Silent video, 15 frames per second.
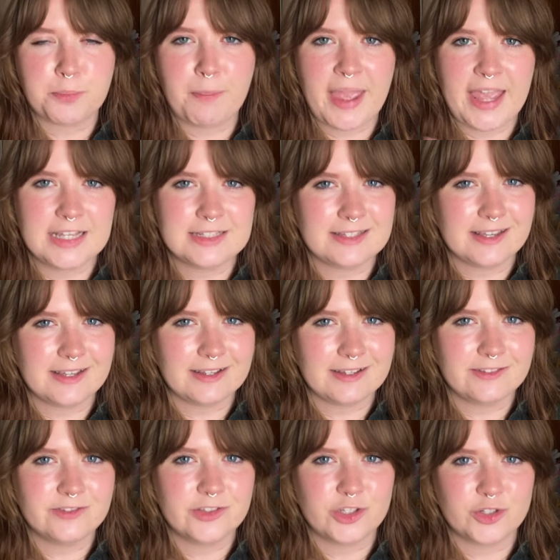
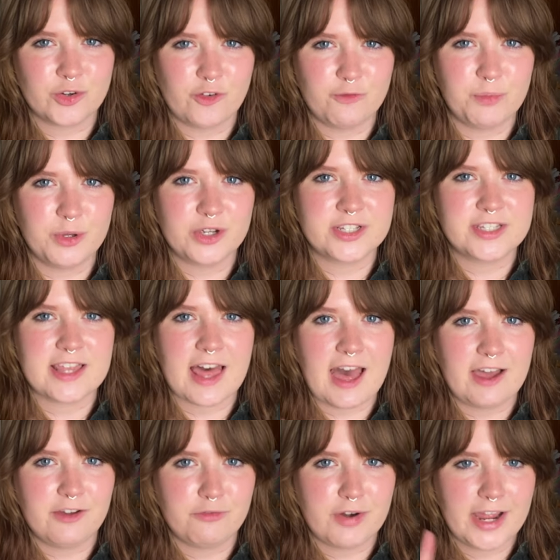pacing the sort of books that
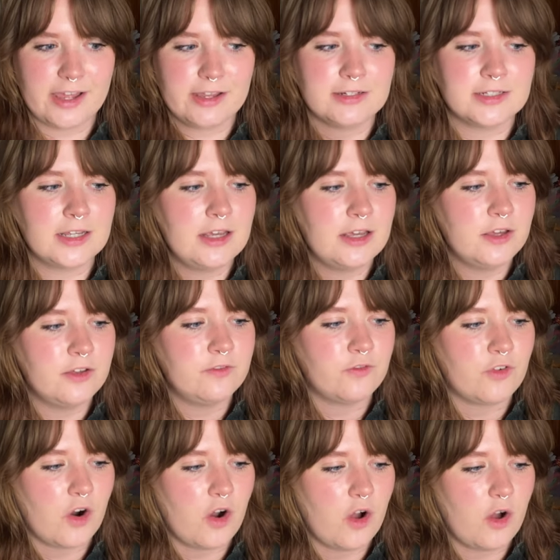I read
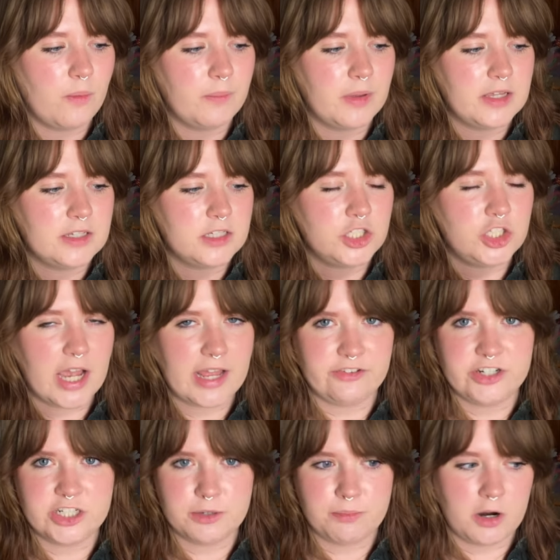from
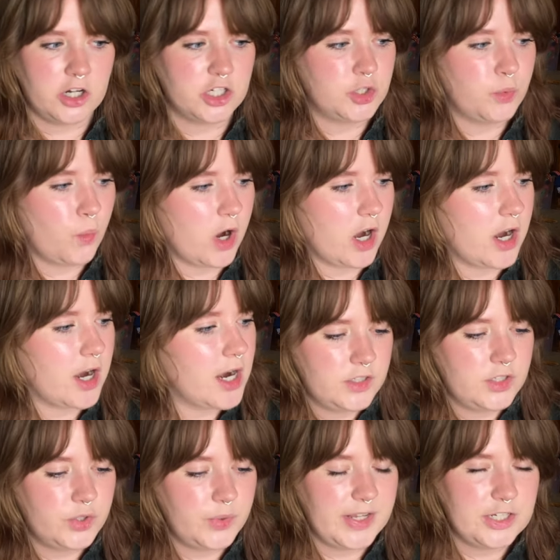January to March were.
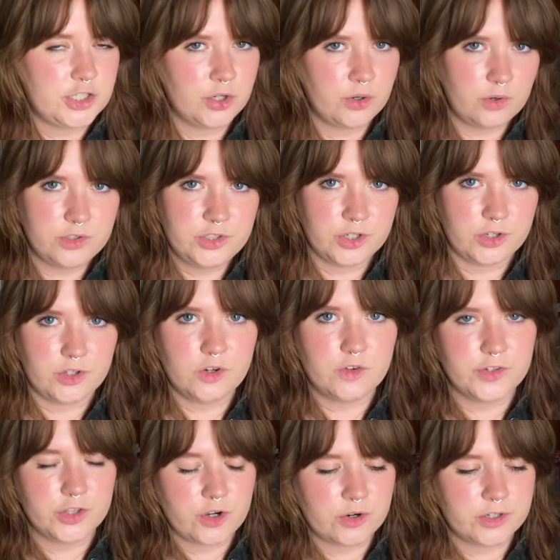So in total,
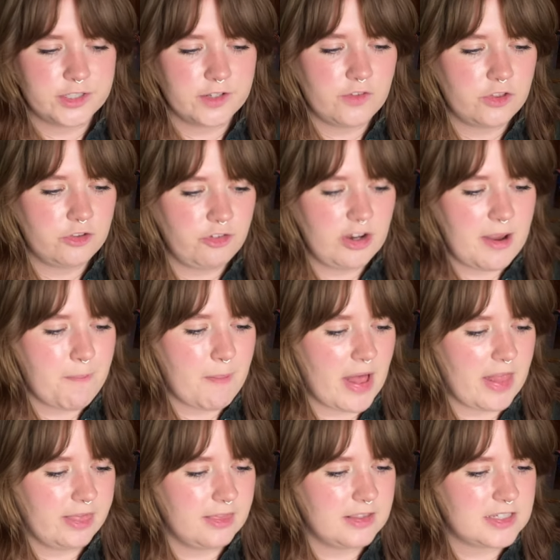over the course of the 3
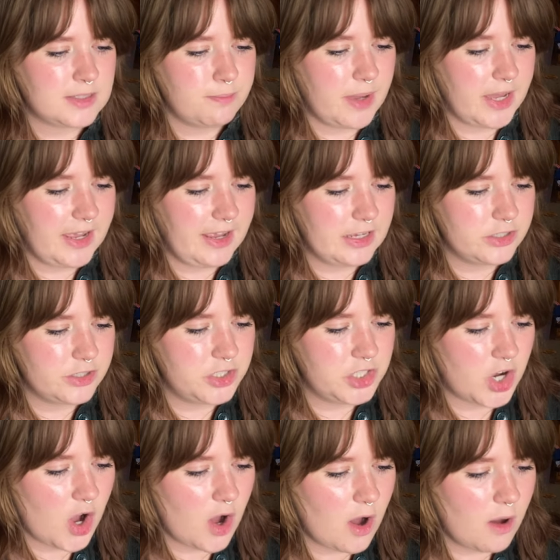months, my
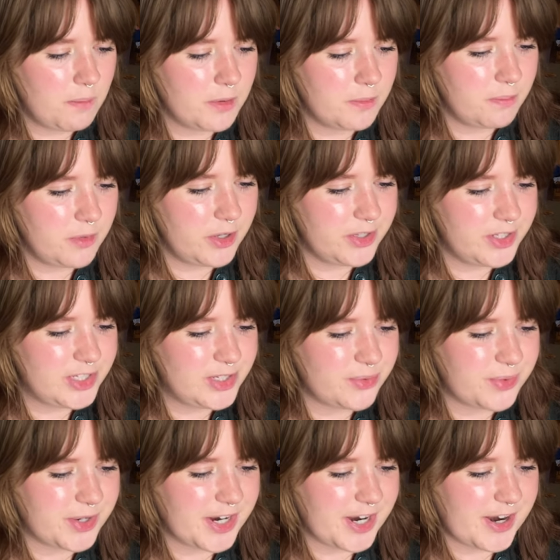top moods
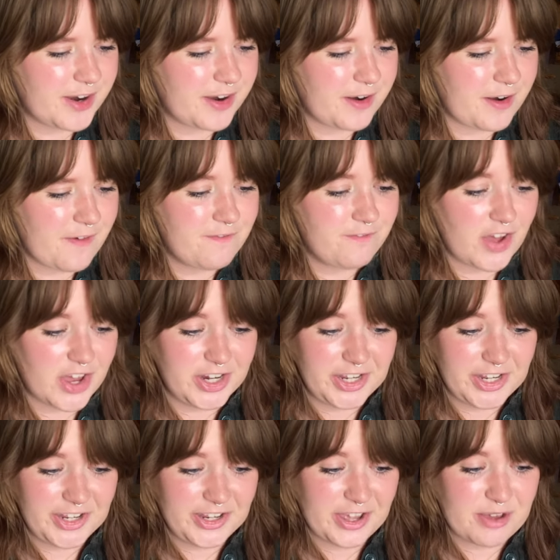were
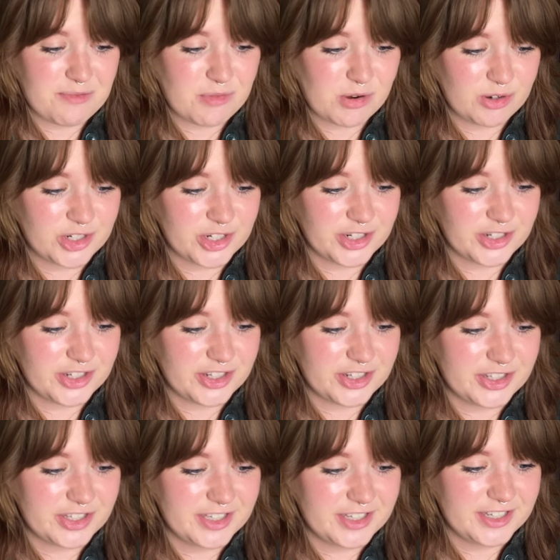funny,
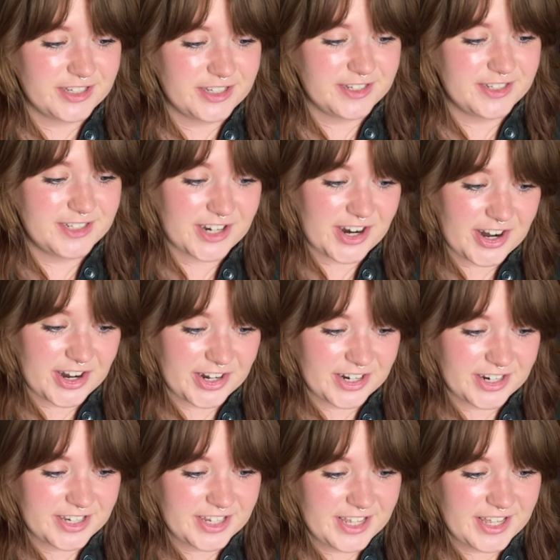emotional,
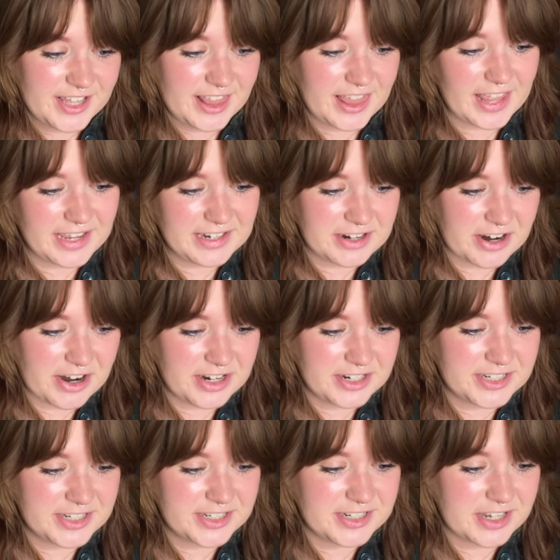dark,
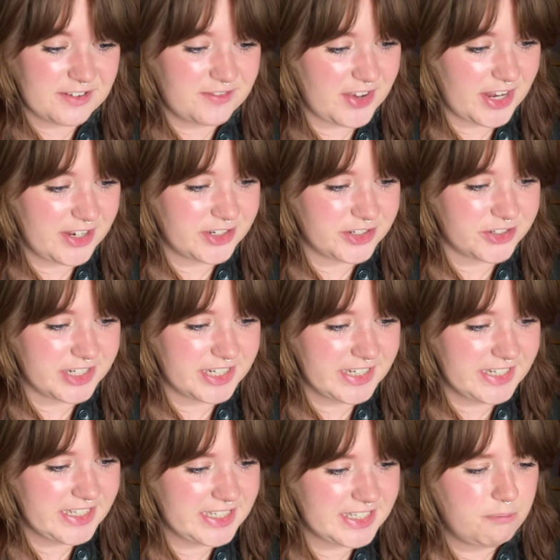lighthearted,
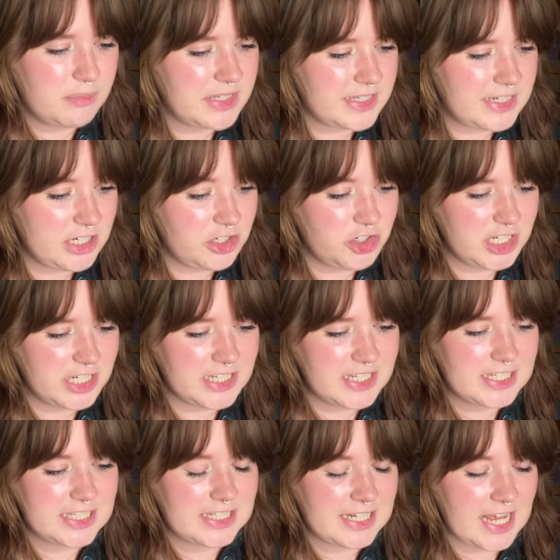adventurous,
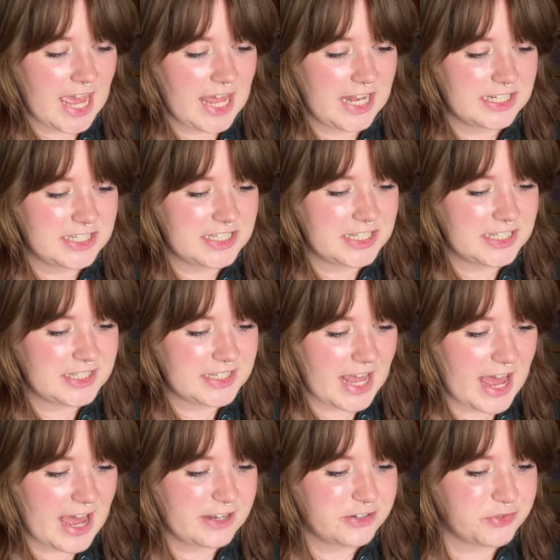mysterious, tense,
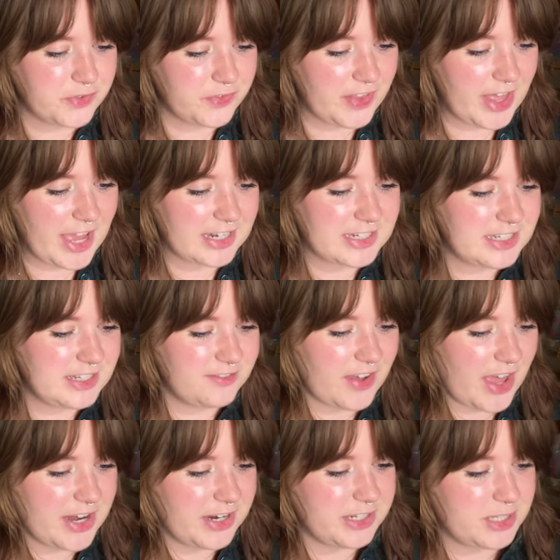sad, reflective,
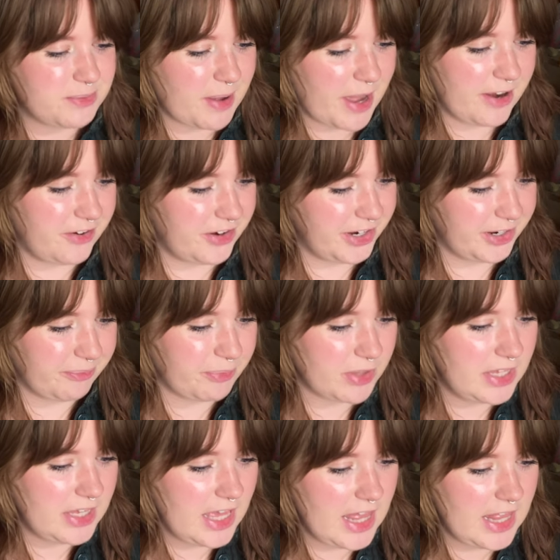and inspiring.
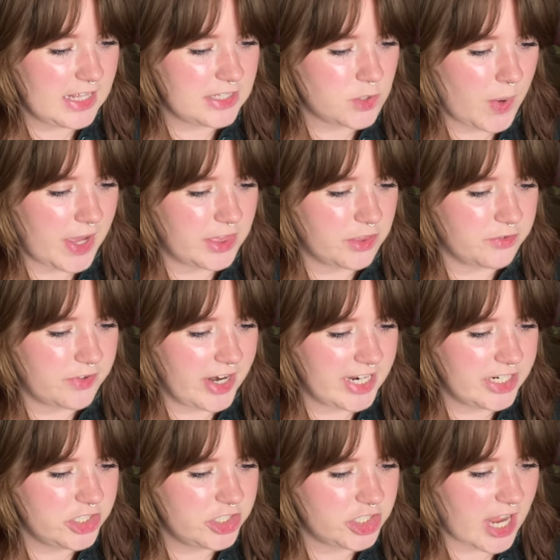It's quite the
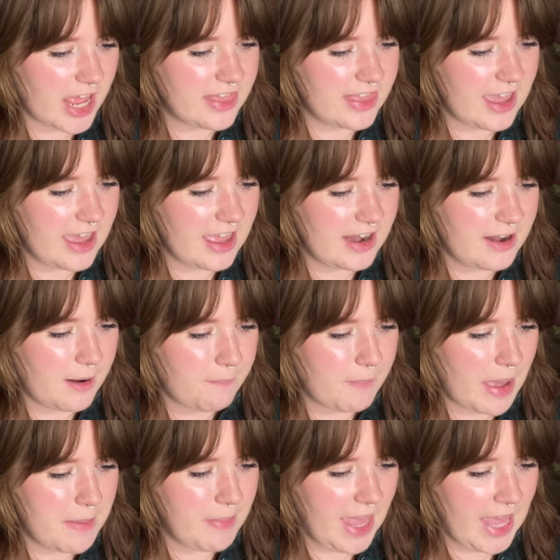range. And then
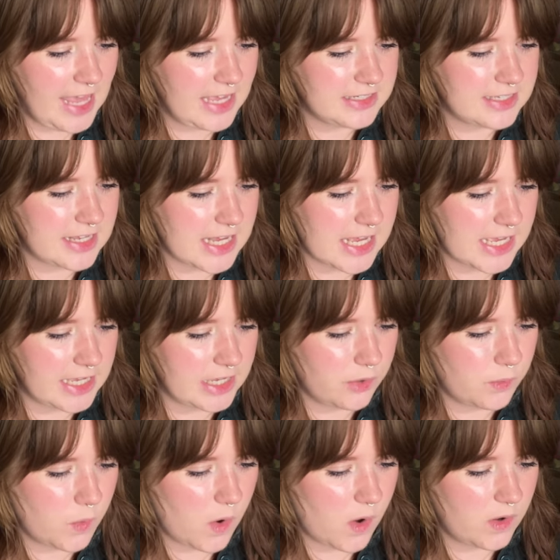my
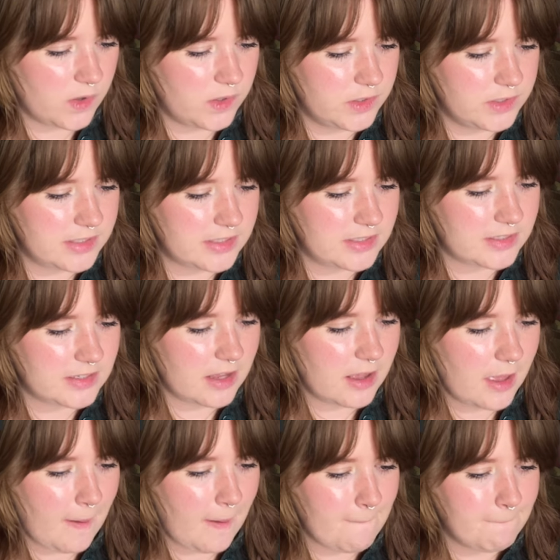pacing was
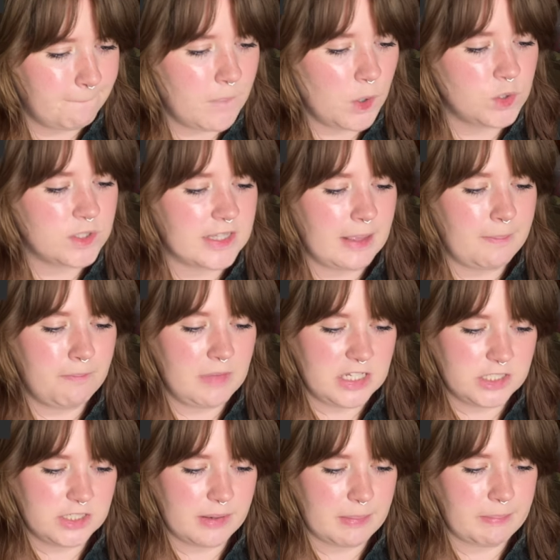mostly
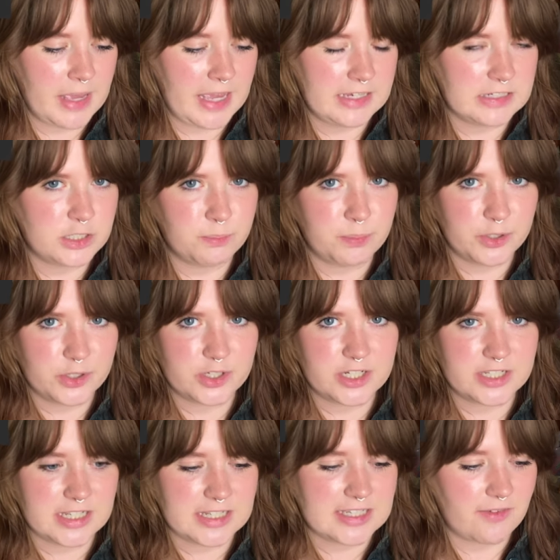medium paced
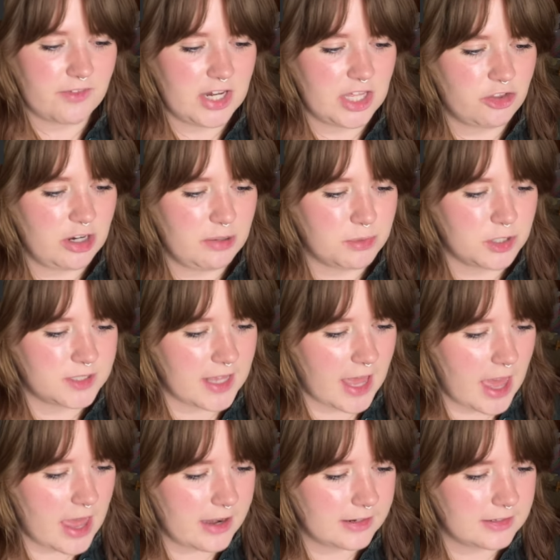books at
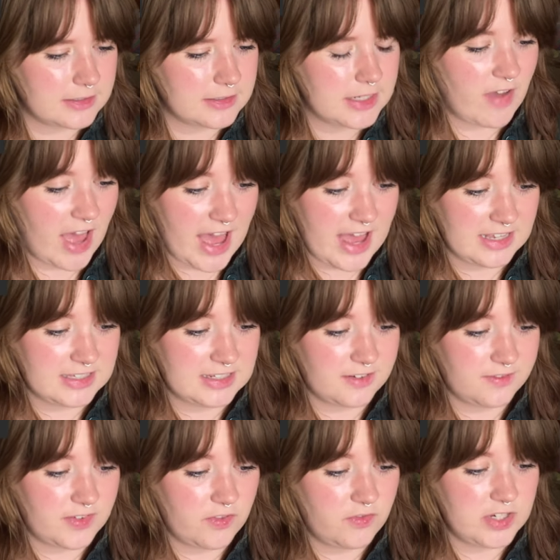73%, fast
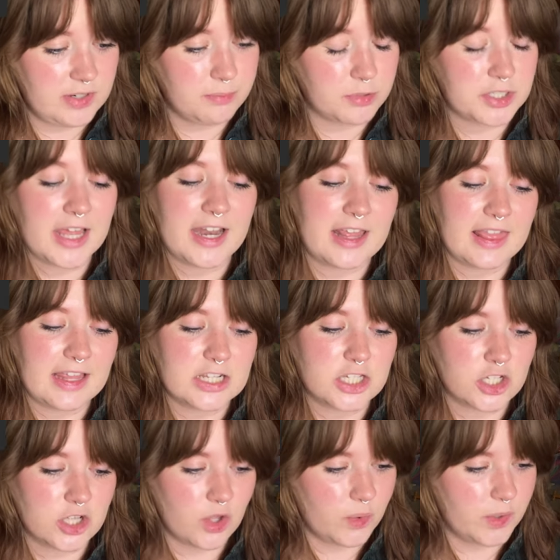at 15%, and then
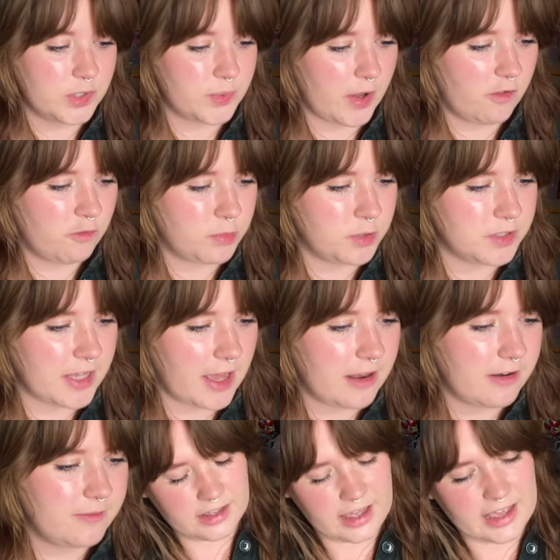slow at
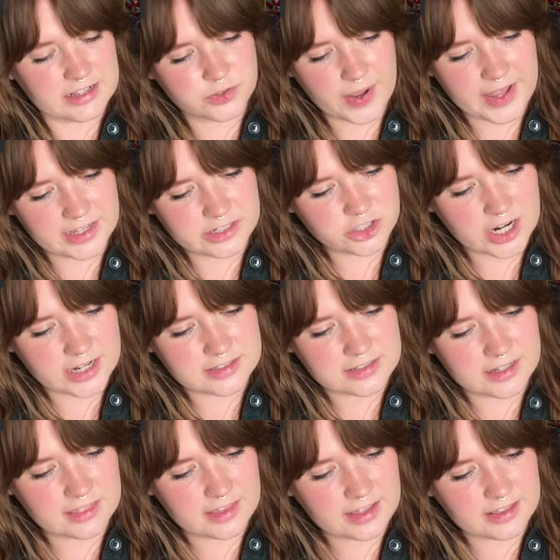12%. It's quite
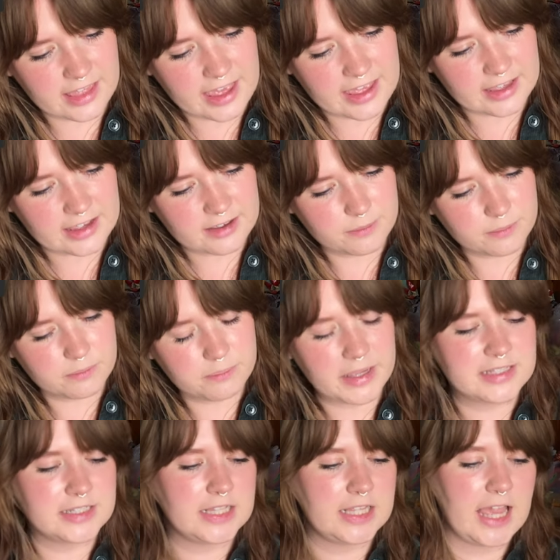interesting that like
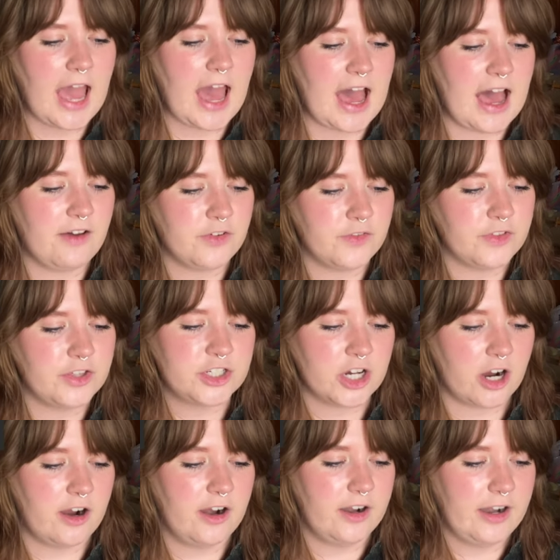basically half of the
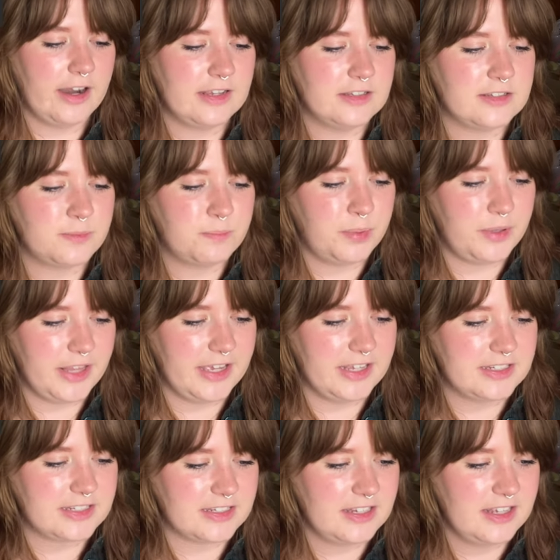chart is split